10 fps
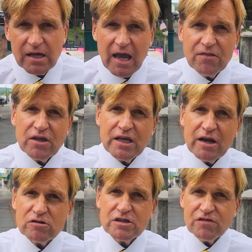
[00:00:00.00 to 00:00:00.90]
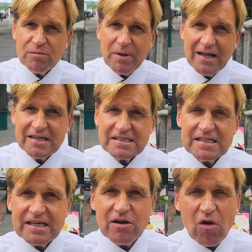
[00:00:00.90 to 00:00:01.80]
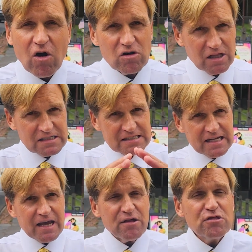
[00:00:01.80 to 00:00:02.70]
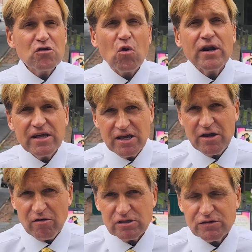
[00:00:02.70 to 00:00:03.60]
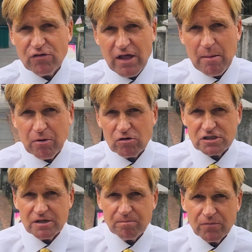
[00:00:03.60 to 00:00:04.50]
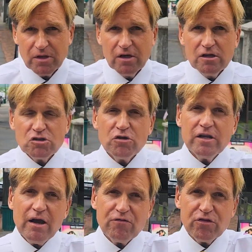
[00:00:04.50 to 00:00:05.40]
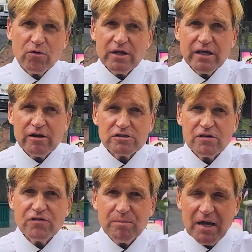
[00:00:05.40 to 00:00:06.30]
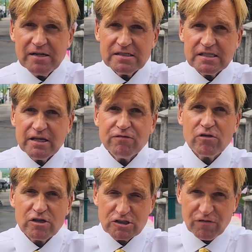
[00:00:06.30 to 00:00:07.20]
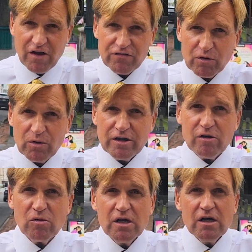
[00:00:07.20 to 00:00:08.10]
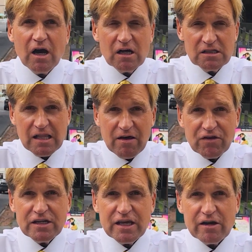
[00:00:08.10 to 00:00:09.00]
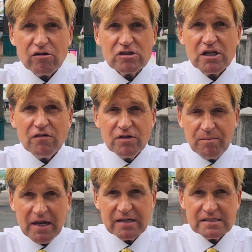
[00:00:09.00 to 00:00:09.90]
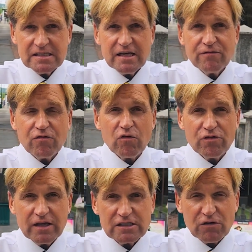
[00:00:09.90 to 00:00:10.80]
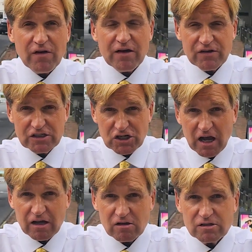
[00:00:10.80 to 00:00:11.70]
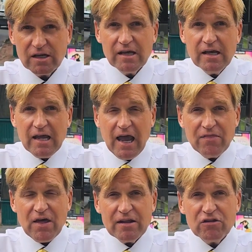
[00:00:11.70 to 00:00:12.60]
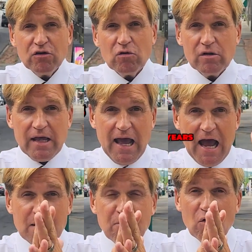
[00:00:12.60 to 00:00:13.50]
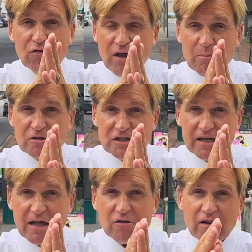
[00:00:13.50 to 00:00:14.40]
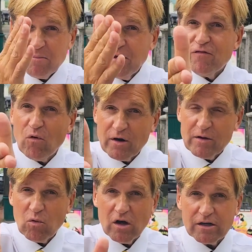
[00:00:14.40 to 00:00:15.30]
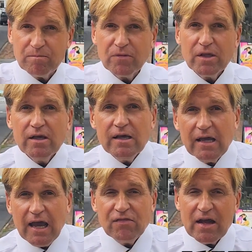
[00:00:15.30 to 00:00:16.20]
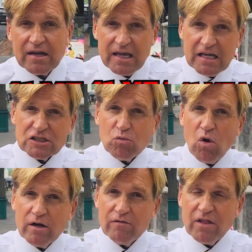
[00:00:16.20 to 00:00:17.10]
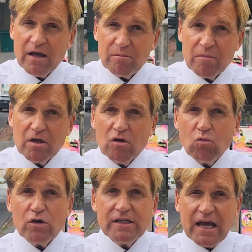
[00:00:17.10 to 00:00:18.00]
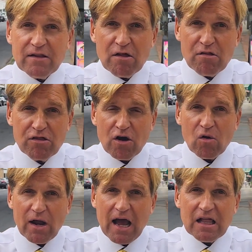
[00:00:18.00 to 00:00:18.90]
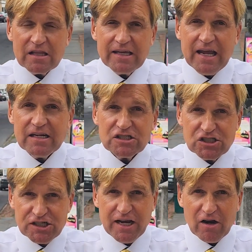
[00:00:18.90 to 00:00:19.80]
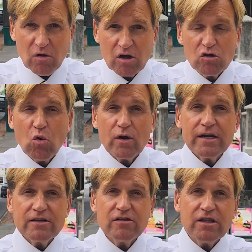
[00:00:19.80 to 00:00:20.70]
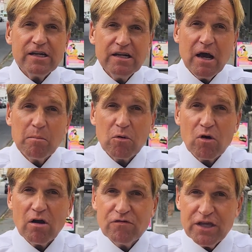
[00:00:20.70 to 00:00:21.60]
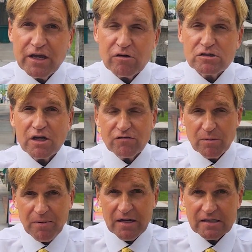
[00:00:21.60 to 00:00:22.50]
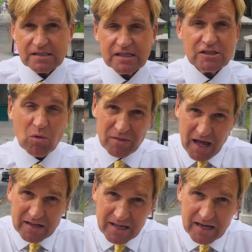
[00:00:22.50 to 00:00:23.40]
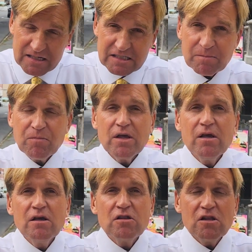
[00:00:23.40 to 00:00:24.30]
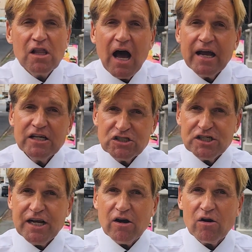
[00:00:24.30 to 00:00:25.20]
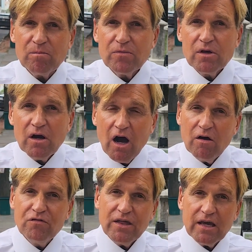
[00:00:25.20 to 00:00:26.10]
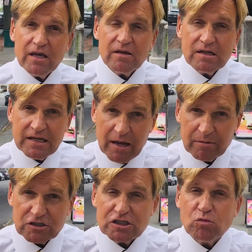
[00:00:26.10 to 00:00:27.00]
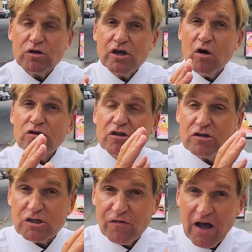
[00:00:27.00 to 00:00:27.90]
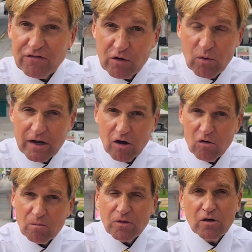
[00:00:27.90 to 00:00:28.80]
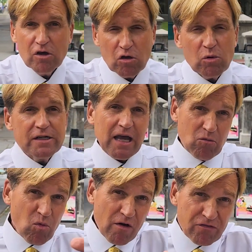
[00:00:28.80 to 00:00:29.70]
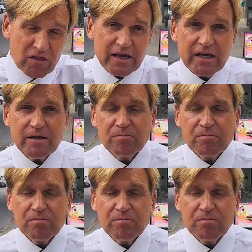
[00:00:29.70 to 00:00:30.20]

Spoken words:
and the years of dependency are, let's say, 30 years for that person. So you'd have 30 years of dependency for the surviving widow, 11 years of dependency for the surviving child, and then you would add both numbers together, that'd be 41, and then each one of them would get their allocated share according to the number of years of dependency. So in that case, the lion's share of the damages would go to the surviving widow, who would get roughly